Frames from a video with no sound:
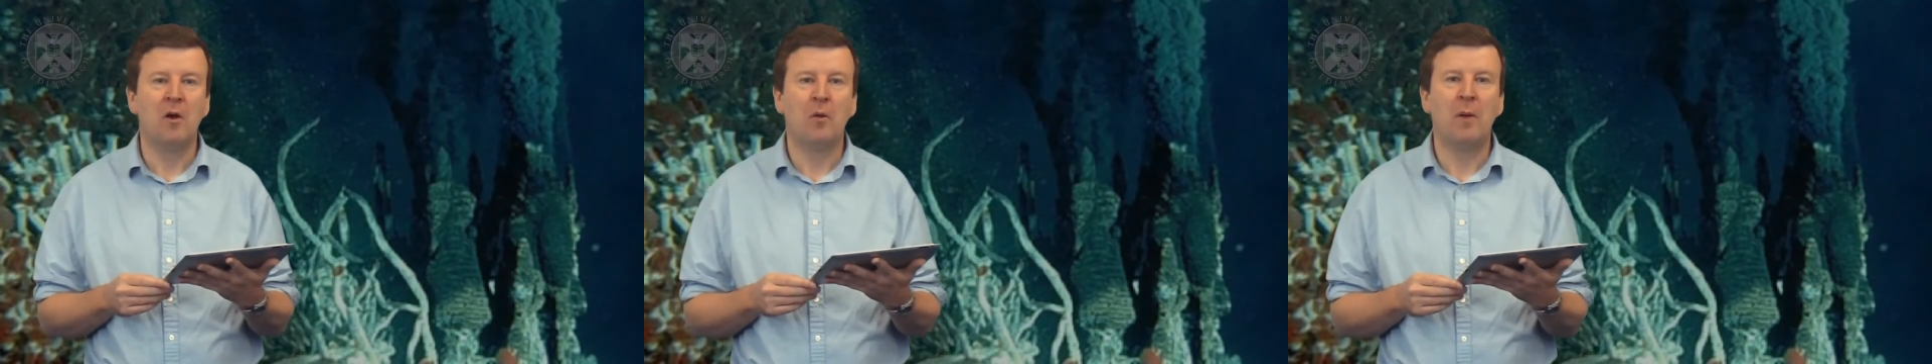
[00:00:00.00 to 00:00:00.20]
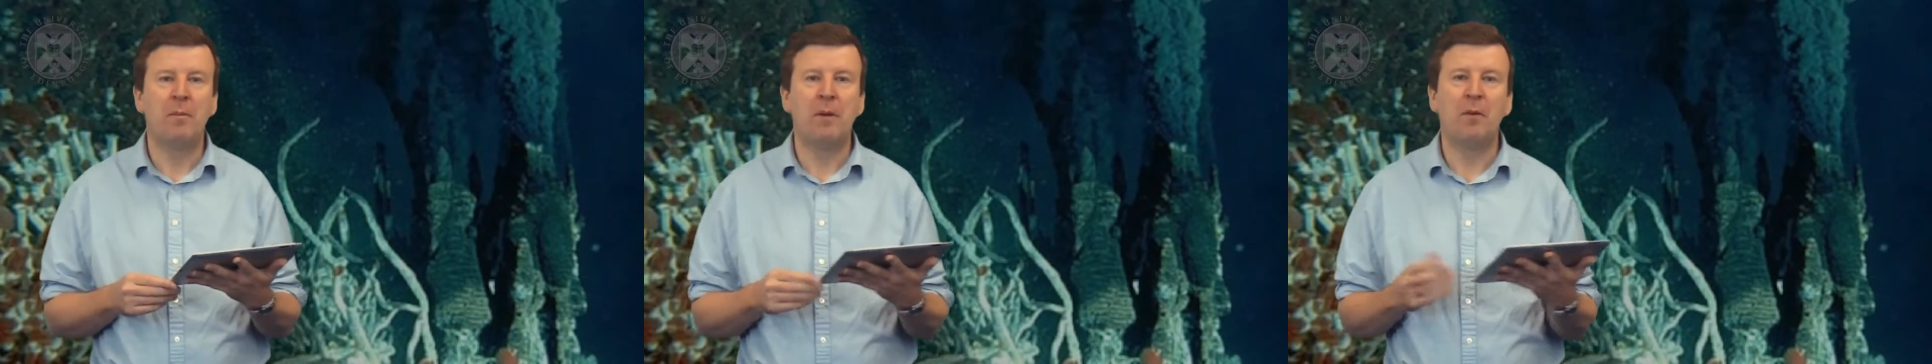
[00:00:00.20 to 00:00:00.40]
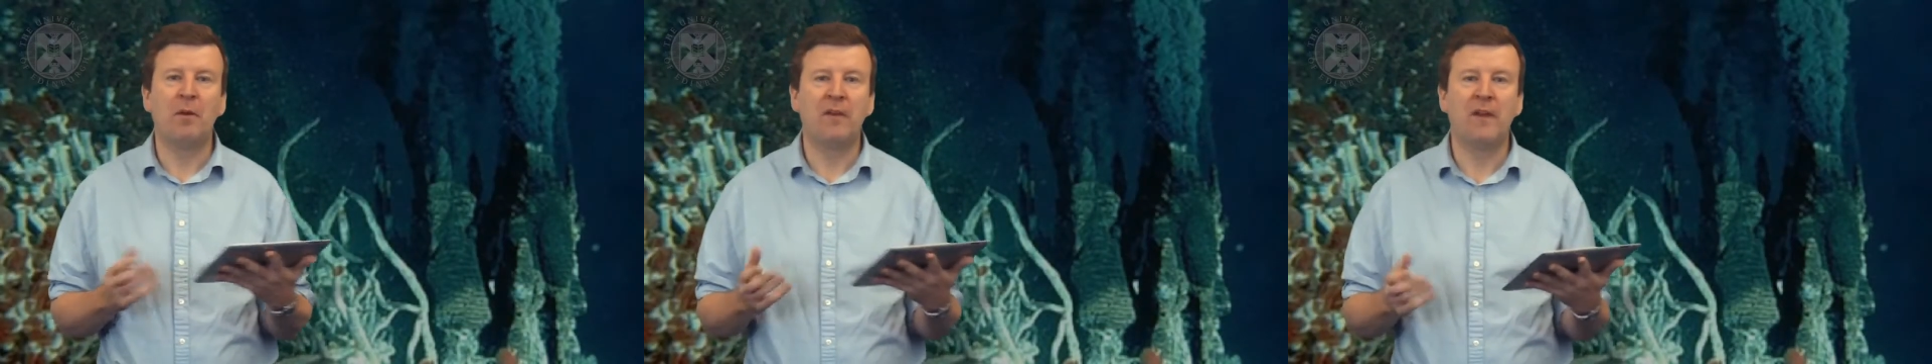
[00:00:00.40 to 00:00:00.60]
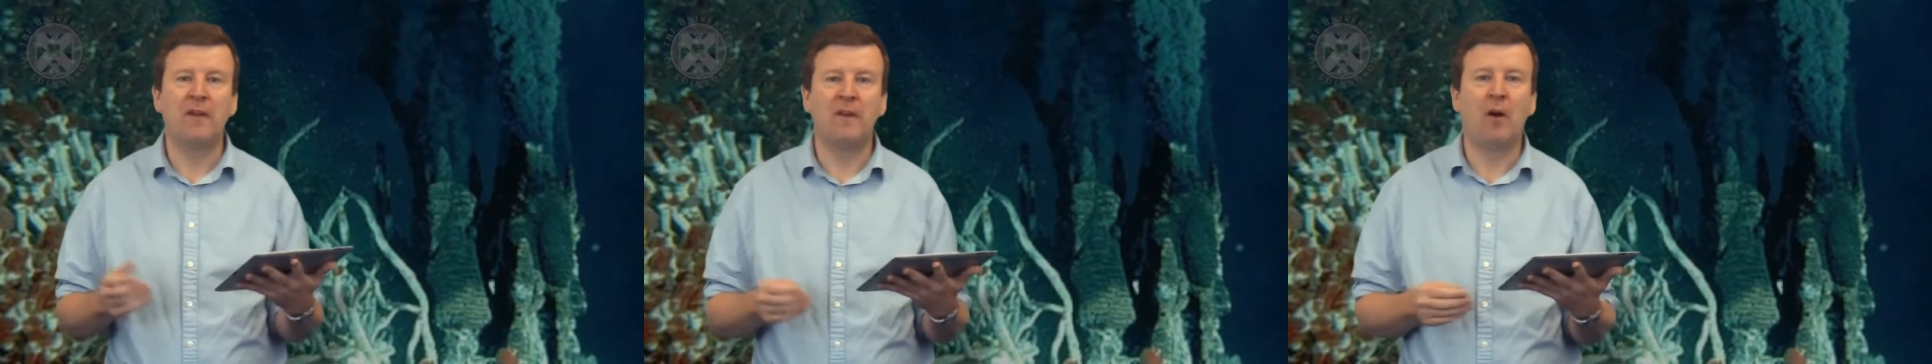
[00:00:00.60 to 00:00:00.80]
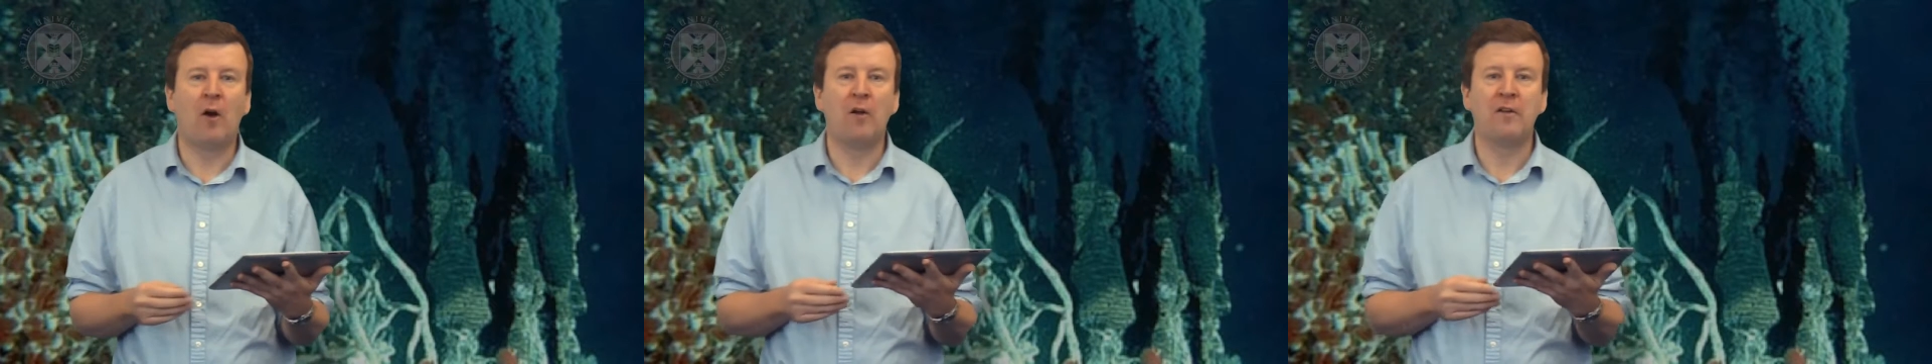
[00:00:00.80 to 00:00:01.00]
where people
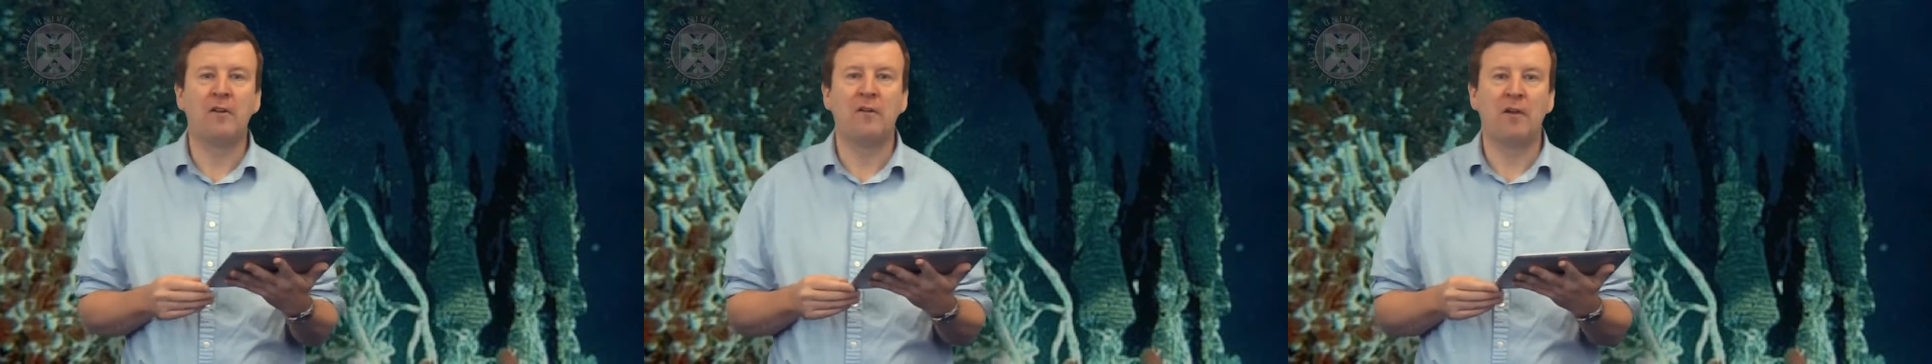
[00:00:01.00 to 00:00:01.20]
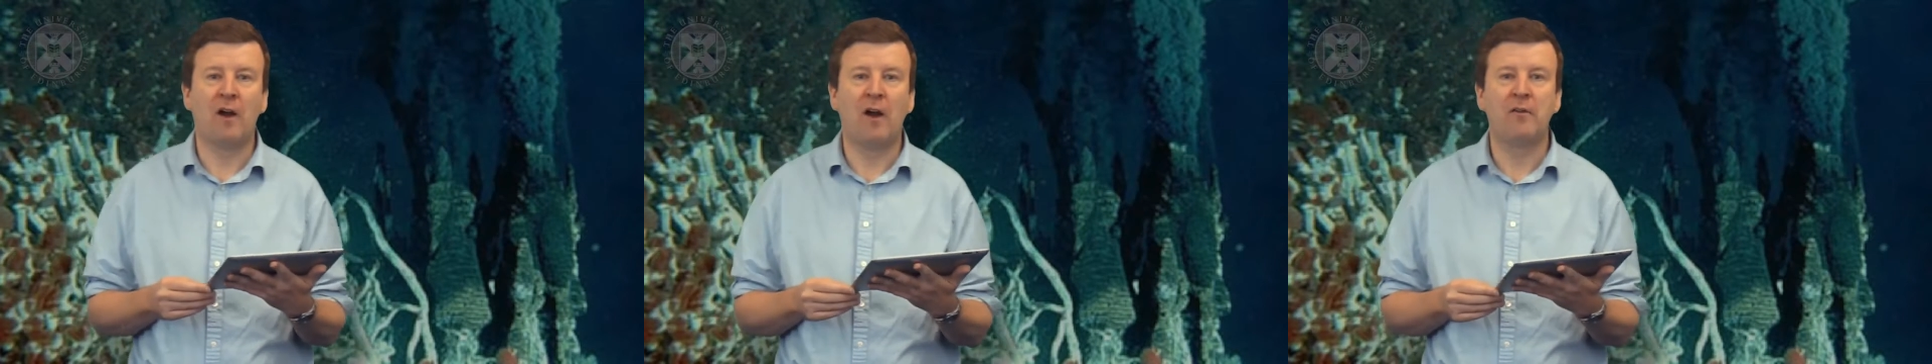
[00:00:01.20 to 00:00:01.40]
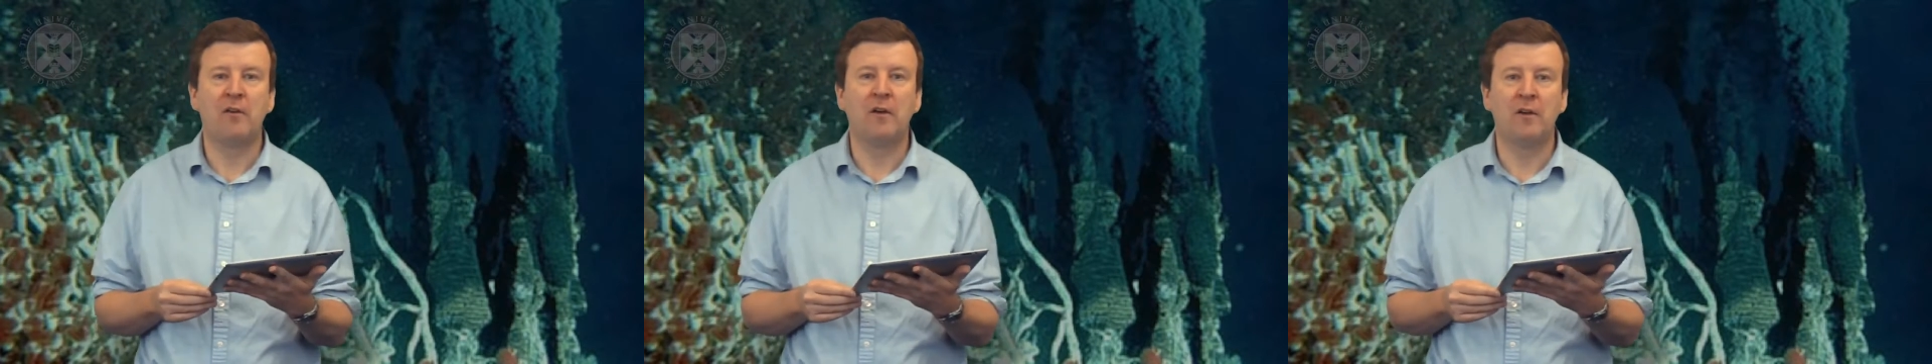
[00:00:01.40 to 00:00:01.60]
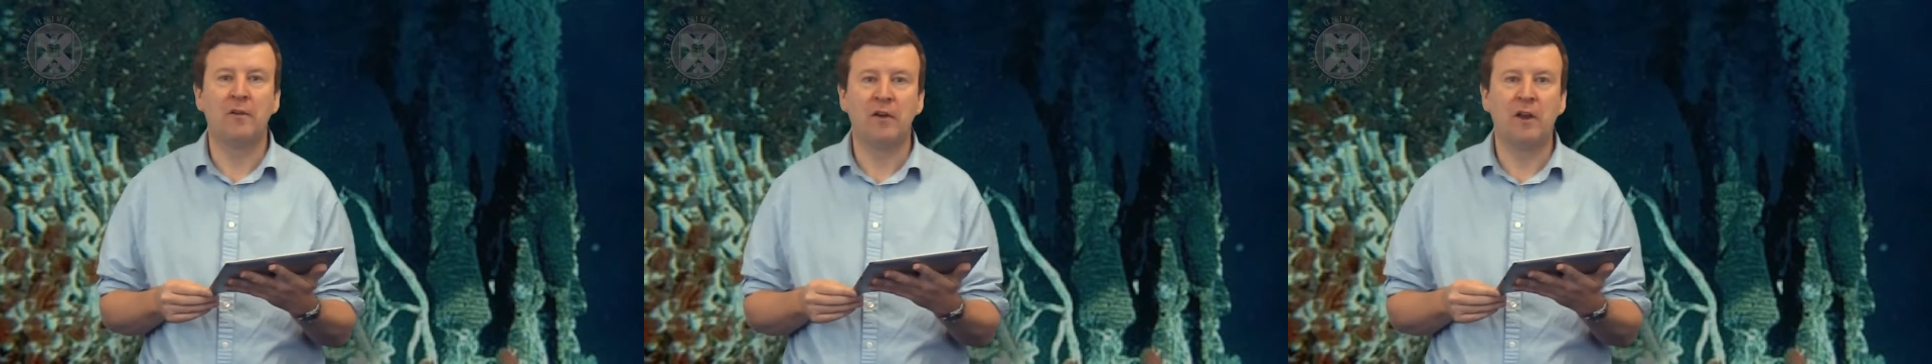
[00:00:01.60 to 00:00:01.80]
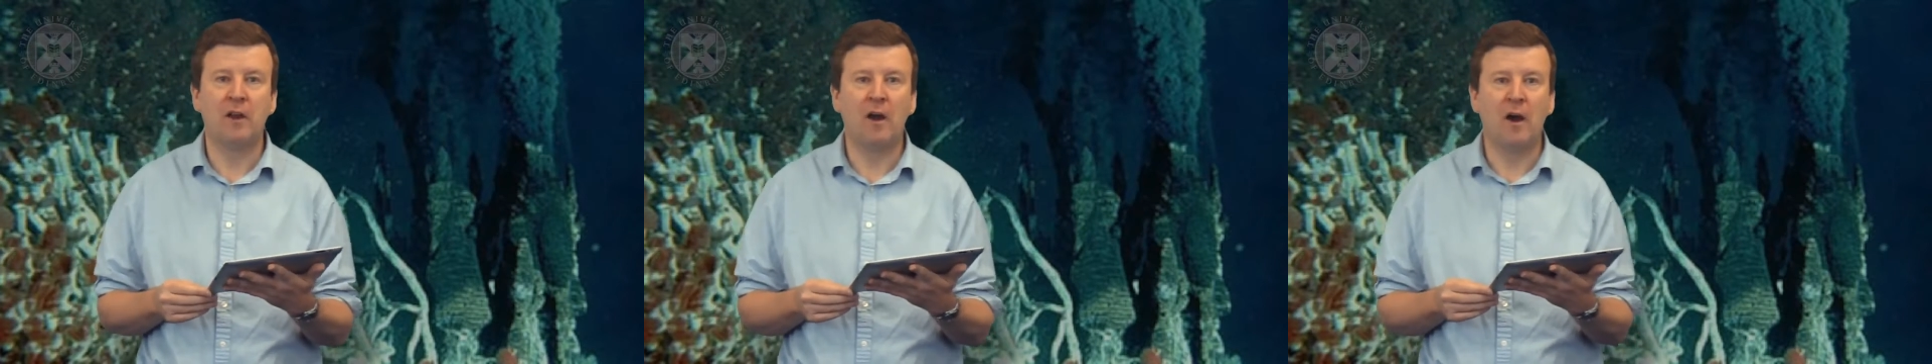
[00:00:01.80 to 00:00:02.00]
think the origin of life could
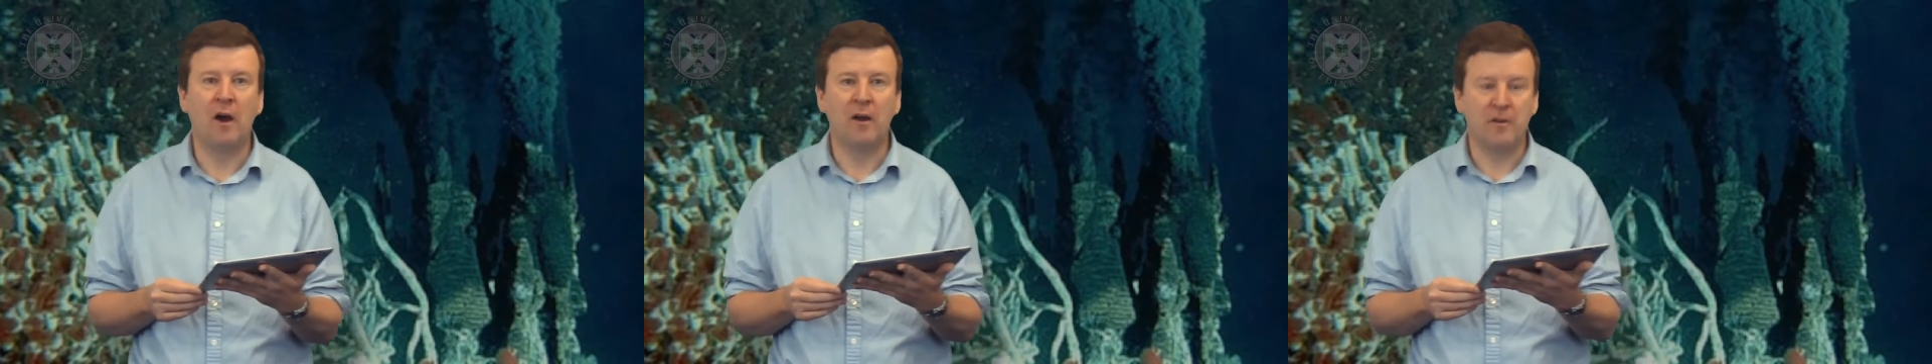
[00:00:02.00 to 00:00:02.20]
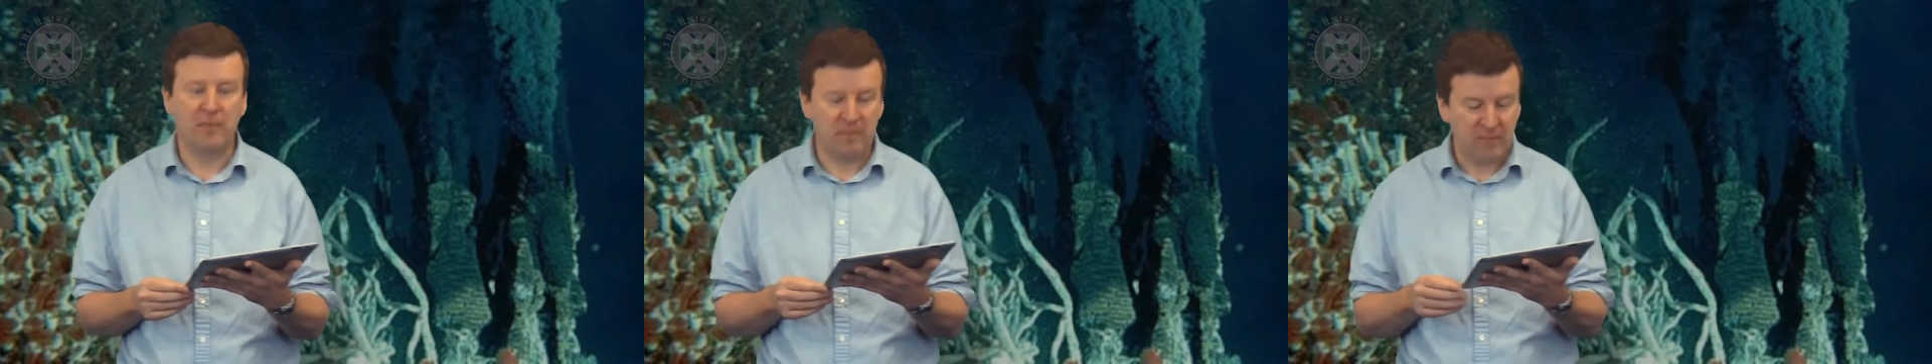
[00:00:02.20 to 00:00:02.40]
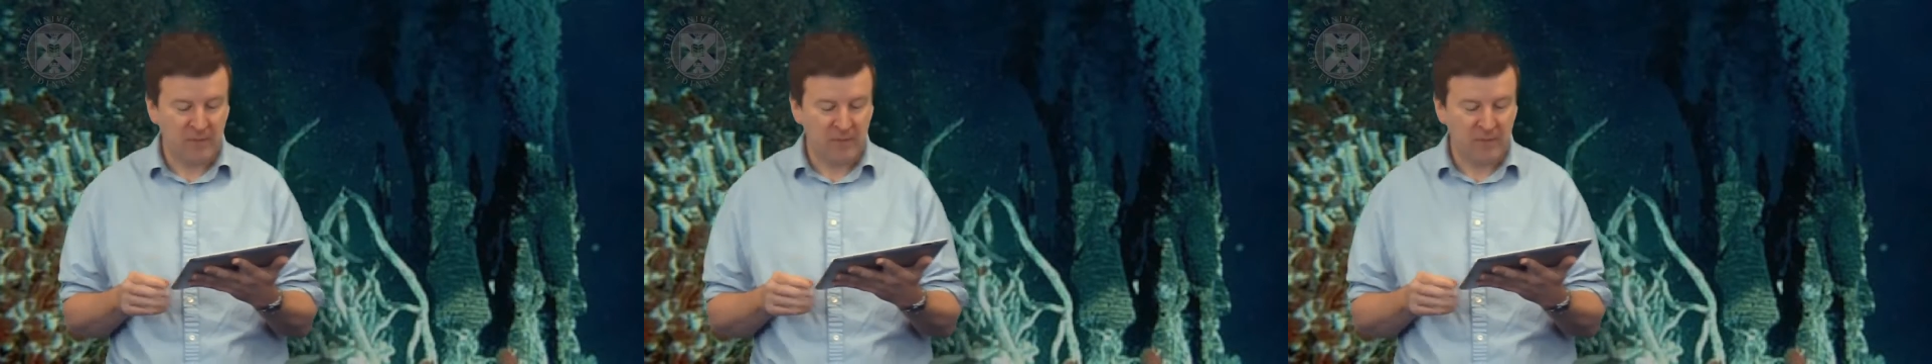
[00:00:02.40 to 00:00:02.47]
have occurred.